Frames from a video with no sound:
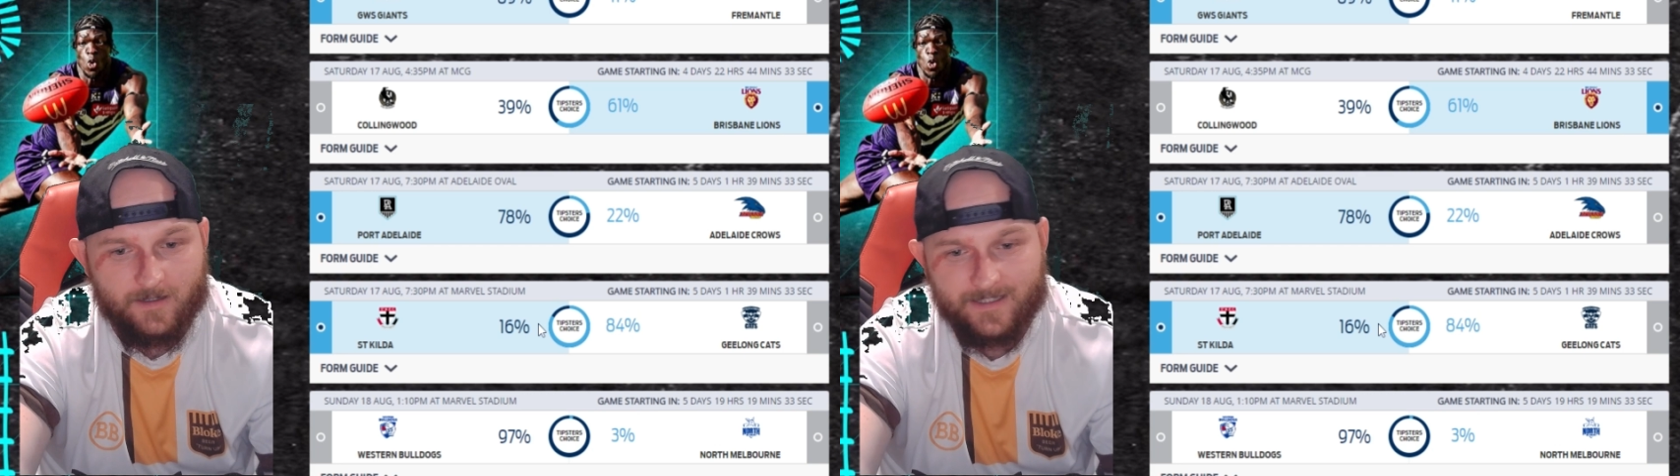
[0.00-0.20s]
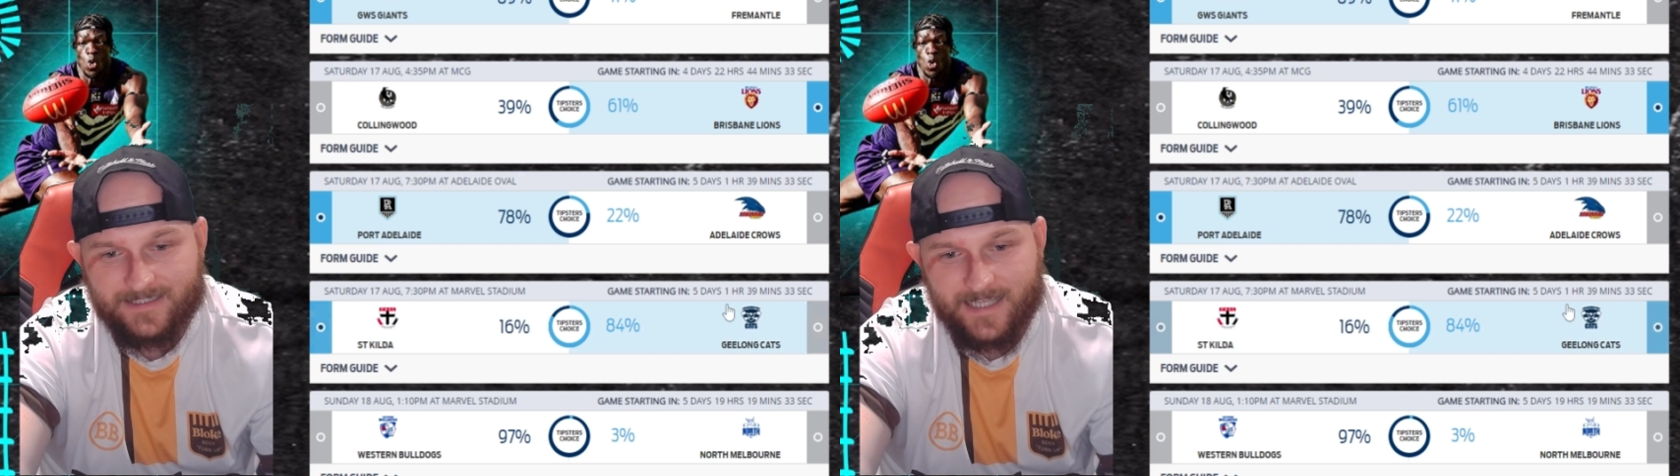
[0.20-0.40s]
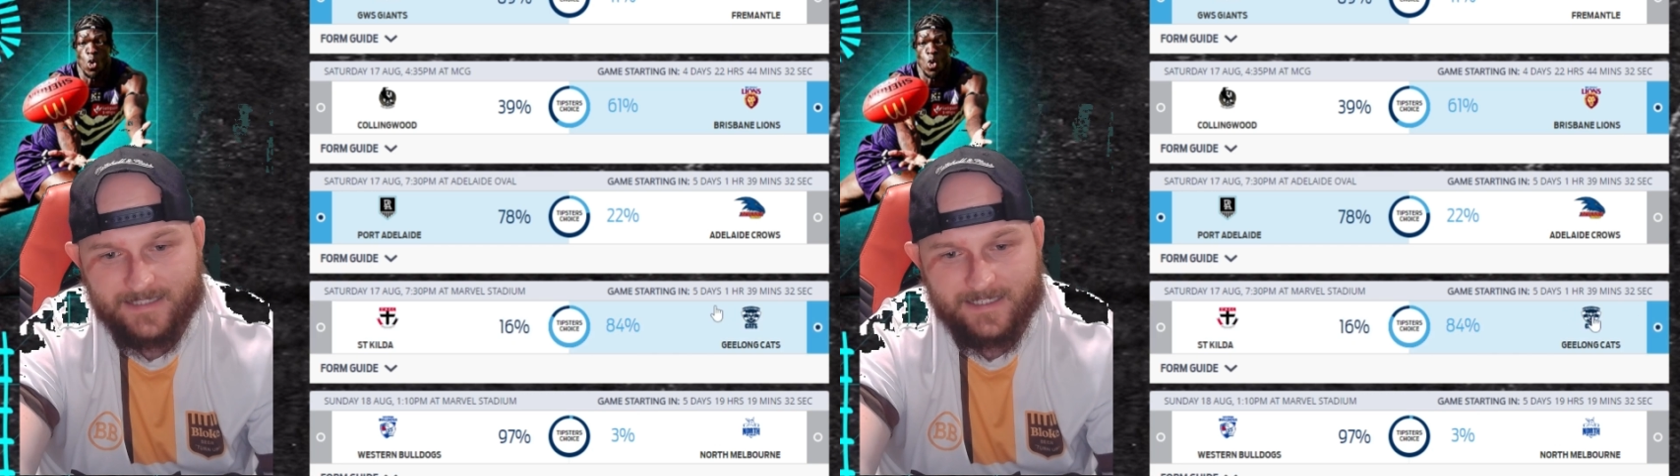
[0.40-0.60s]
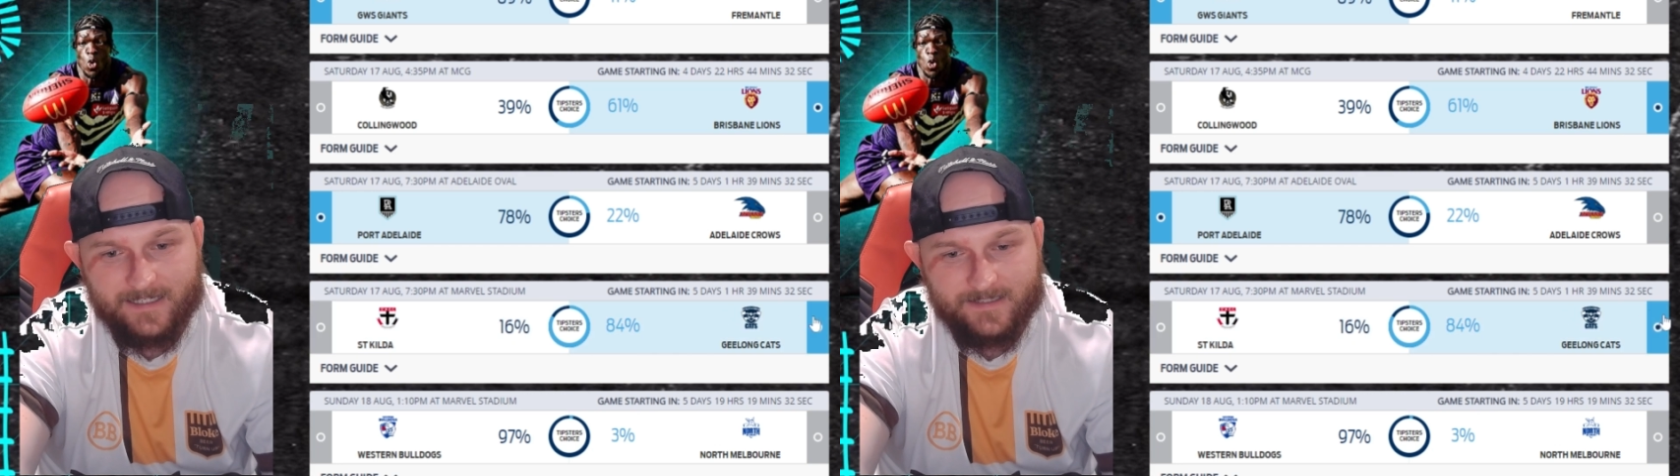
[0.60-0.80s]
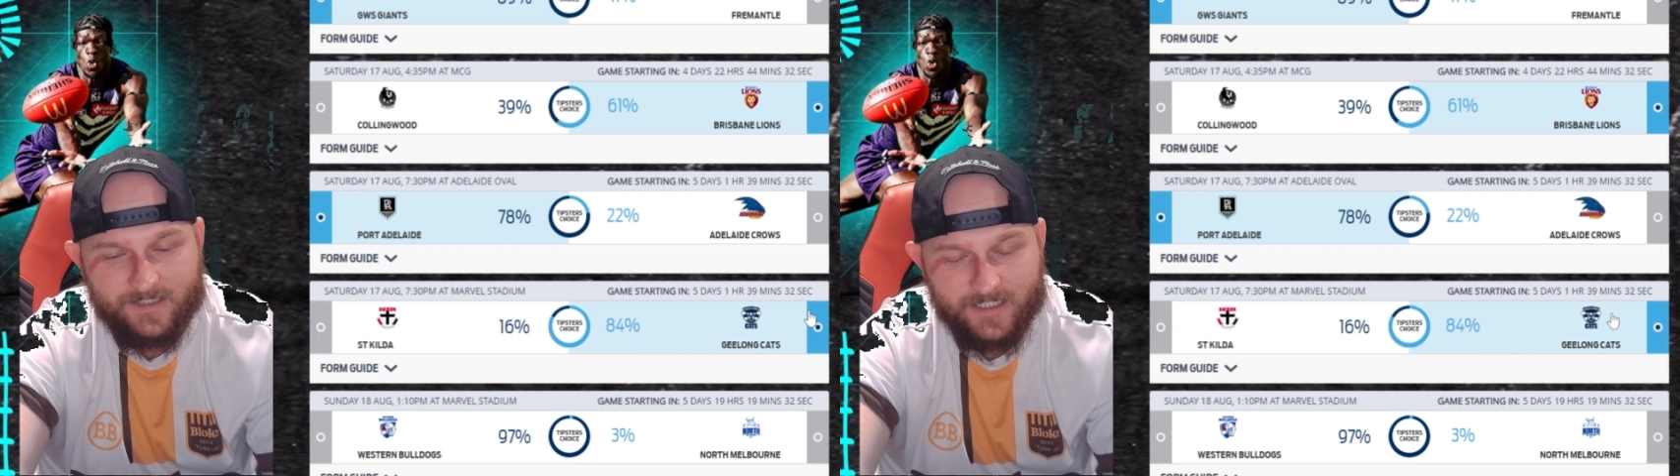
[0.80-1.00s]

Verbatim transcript: Kilda Saints against